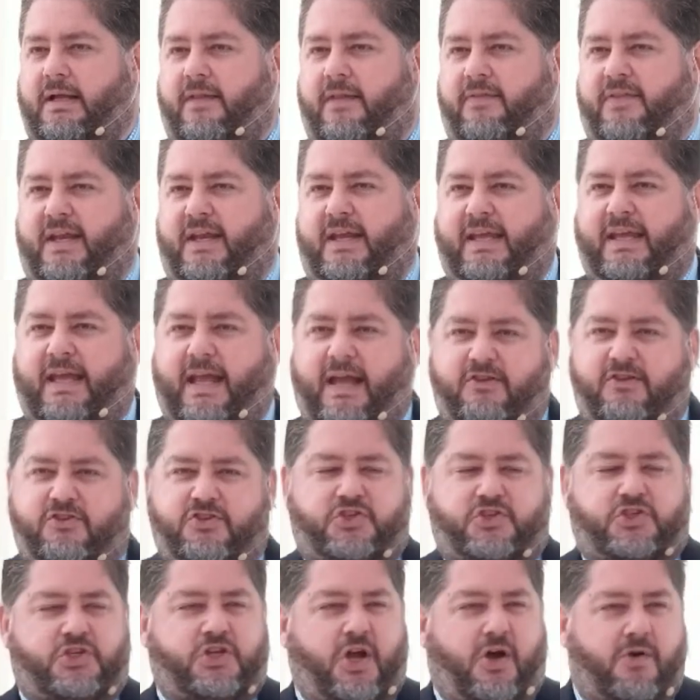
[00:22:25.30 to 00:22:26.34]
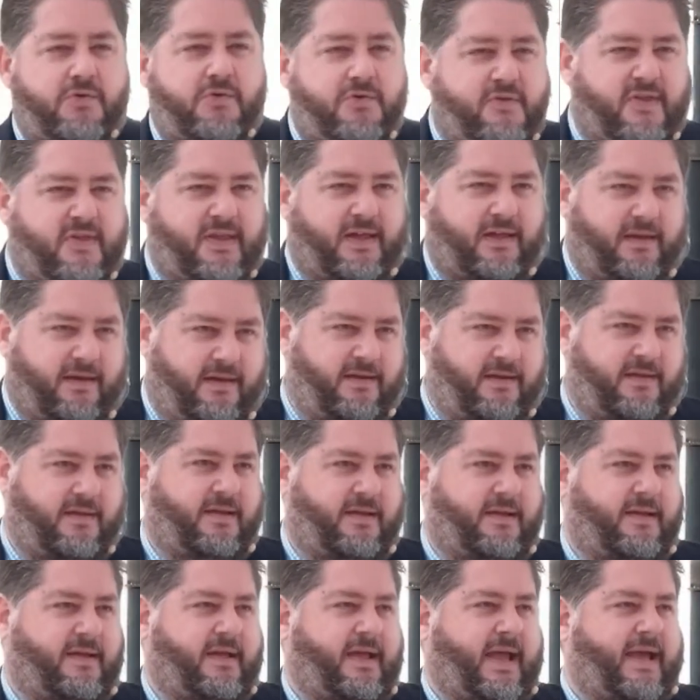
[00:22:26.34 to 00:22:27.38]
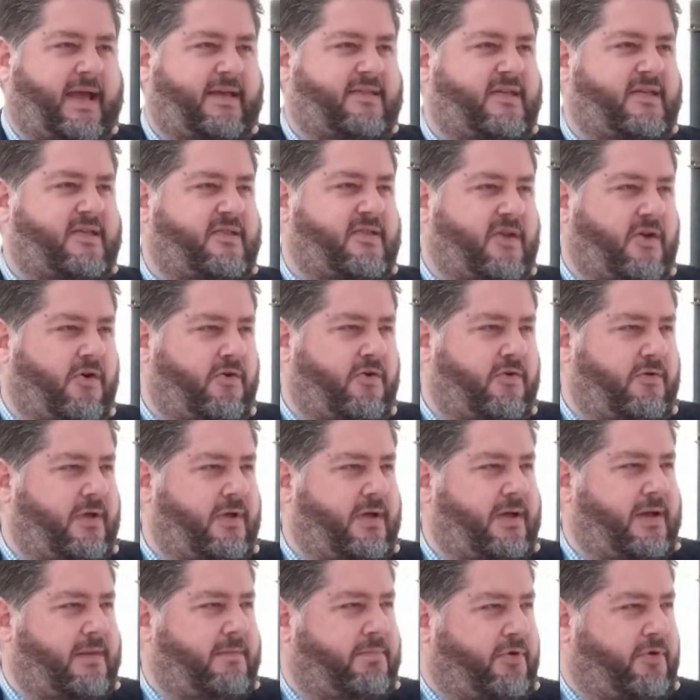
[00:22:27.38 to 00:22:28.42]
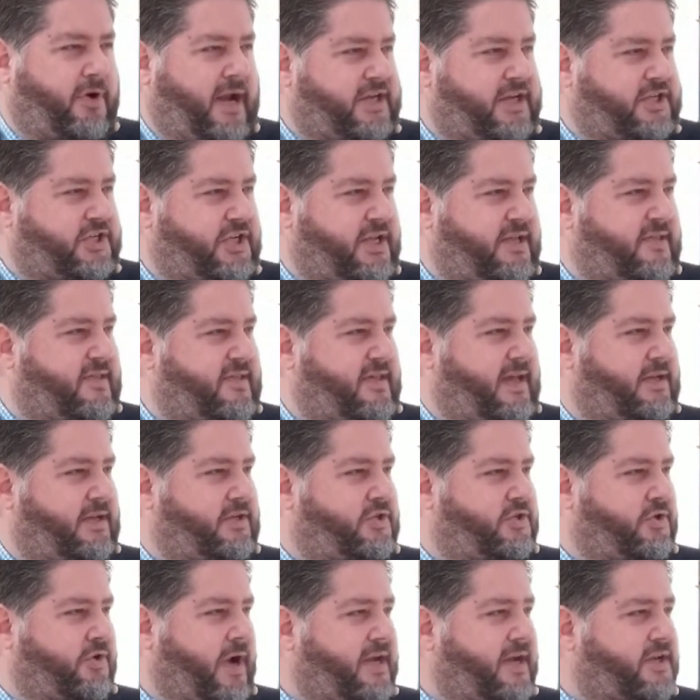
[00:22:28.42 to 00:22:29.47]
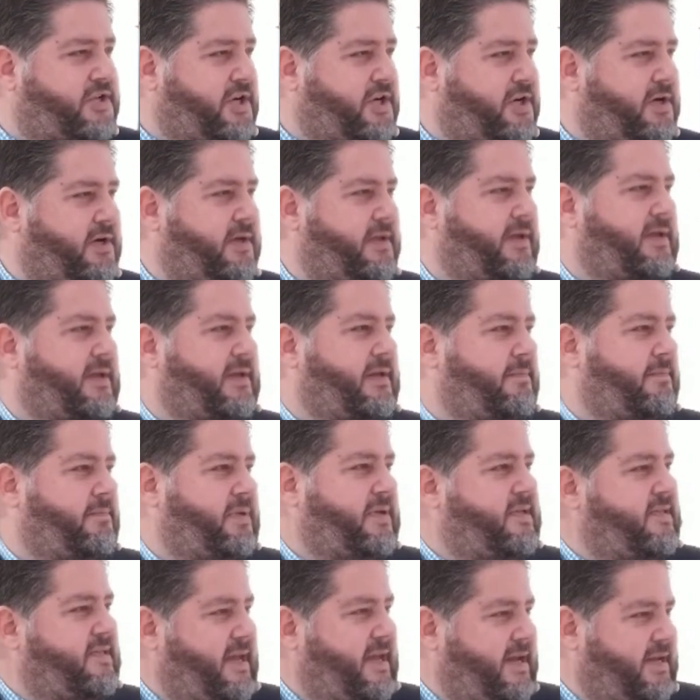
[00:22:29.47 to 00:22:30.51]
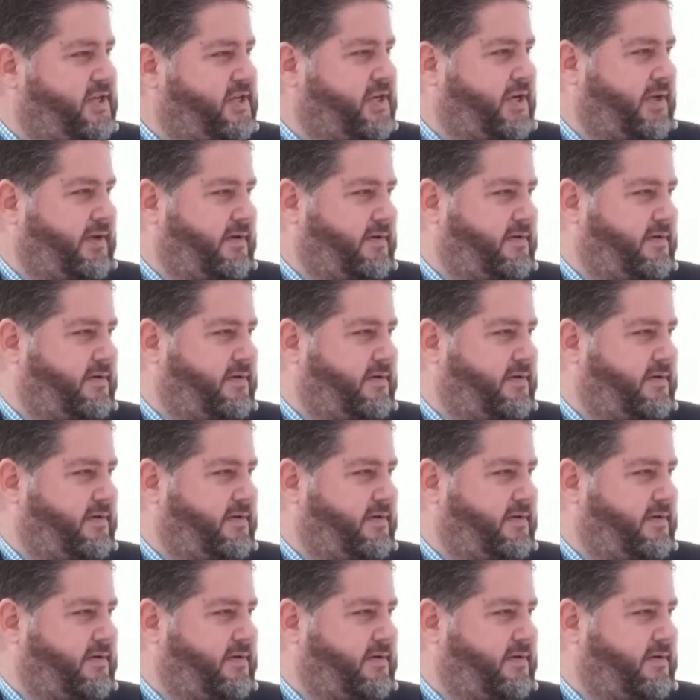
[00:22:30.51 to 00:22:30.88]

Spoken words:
that he has chosen as his own precious and treasured possession.